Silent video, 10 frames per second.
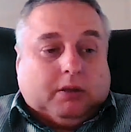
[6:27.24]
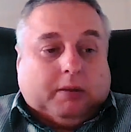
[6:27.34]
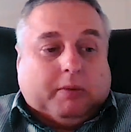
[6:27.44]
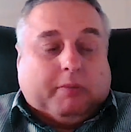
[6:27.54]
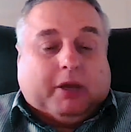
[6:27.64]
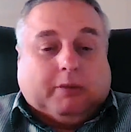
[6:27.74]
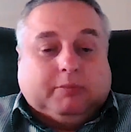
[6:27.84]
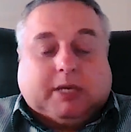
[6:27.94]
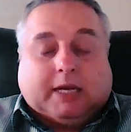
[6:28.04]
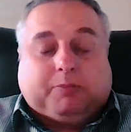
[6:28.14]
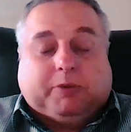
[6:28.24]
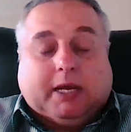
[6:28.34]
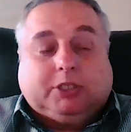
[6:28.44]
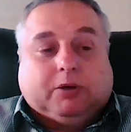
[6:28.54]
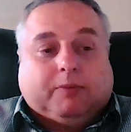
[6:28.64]
it becomes
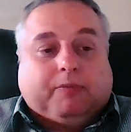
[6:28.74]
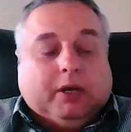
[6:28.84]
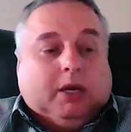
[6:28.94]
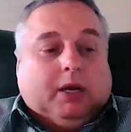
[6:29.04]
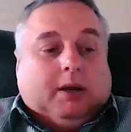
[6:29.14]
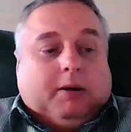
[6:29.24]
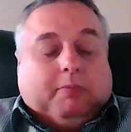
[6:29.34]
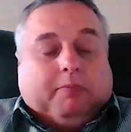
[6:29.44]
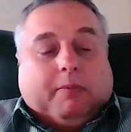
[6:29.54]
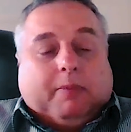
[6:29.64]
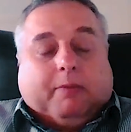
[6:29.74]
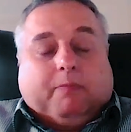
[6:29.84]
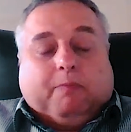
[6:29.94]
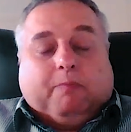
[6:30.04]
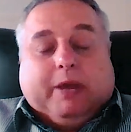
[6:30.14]
exponential. The
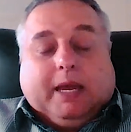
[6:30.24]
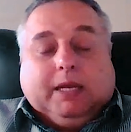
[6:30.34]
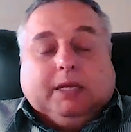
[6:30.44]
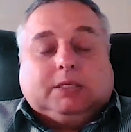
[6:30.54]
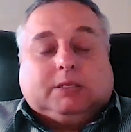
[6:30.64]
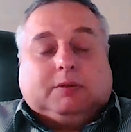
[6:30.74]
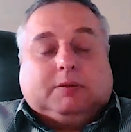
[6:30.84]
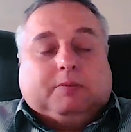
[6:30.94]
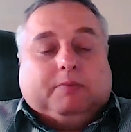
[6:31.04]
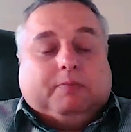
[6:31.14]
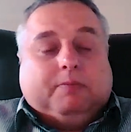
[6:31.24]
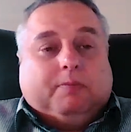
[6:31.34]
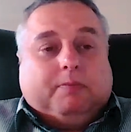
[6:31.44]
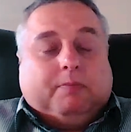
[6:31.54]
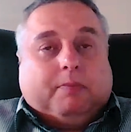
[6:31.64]
biggest,
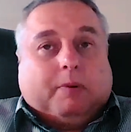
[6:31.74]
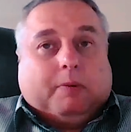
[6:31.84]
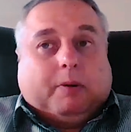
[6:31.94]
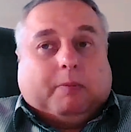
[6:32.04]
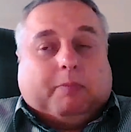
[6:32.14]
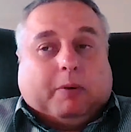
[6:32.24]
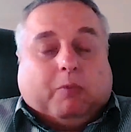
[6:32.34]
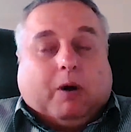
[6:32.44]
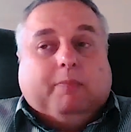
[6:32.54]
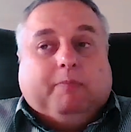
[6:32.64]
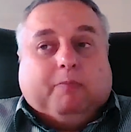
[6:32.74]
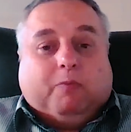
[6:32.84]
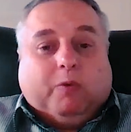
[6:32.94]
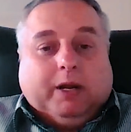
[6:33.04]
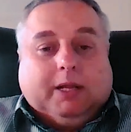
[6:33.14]
but one
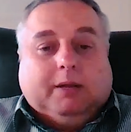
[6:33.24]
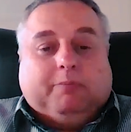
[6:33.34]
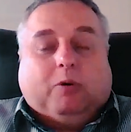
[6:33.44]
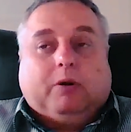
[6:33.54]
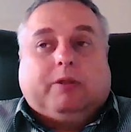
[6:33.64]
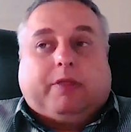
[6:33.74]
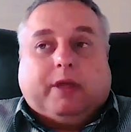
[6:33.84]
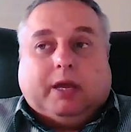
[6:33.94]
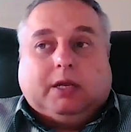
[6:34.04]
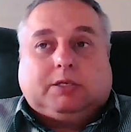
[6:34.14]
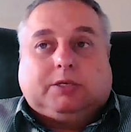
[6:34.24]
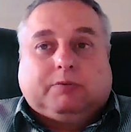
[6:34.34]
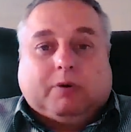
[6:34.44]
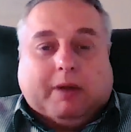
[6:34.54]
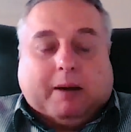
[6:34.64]
really important thing
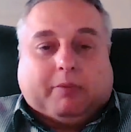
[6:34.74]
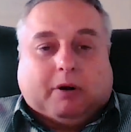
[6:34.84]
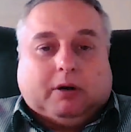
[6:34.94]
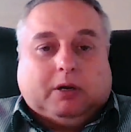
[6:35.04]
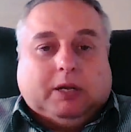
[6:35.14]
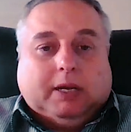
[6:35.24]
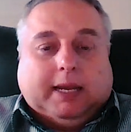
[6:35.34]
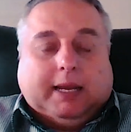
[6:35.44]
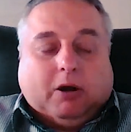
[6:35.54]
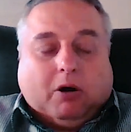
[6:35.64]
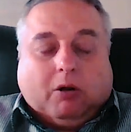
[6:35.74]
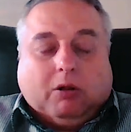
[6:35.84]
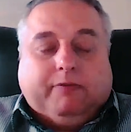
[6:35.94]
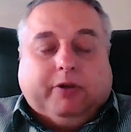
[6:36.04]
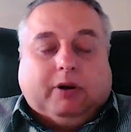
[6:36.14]
to remember in
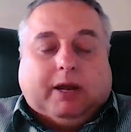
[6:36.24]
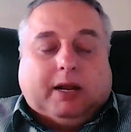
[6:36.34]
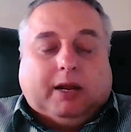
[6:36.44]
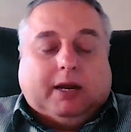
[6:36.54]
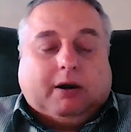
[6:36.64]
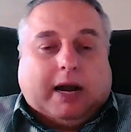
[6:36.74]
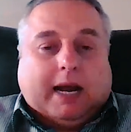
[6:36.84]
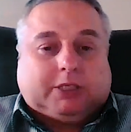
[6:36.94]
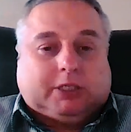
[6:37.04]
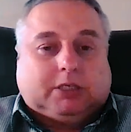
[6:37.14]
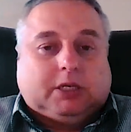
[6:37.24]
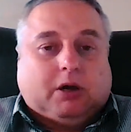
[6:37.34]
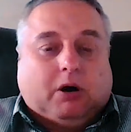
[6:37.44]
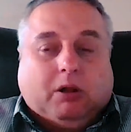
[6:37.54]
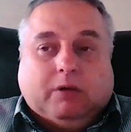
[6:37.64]
all of your interactions,
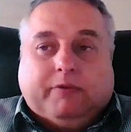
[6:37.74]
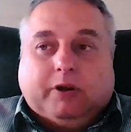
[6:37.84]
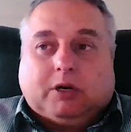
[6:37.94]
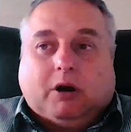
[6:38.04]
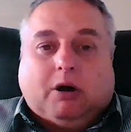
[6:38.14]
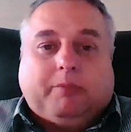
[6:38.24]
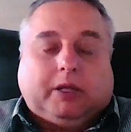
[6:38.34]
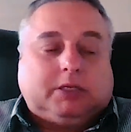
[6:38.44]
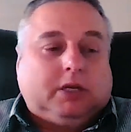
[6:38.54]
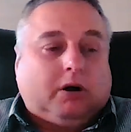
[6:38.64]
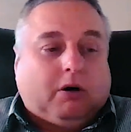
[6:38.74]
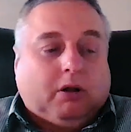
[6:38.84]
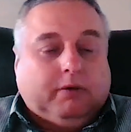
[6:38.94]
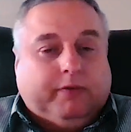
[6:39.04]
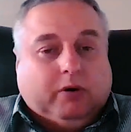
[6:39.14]
in all of your comments, in
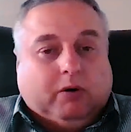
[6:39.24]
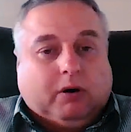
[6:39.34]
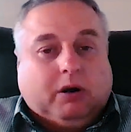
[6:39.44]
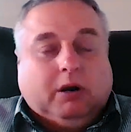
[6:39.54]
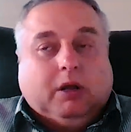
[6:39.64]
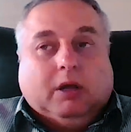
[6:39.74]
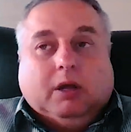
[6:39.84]
all of your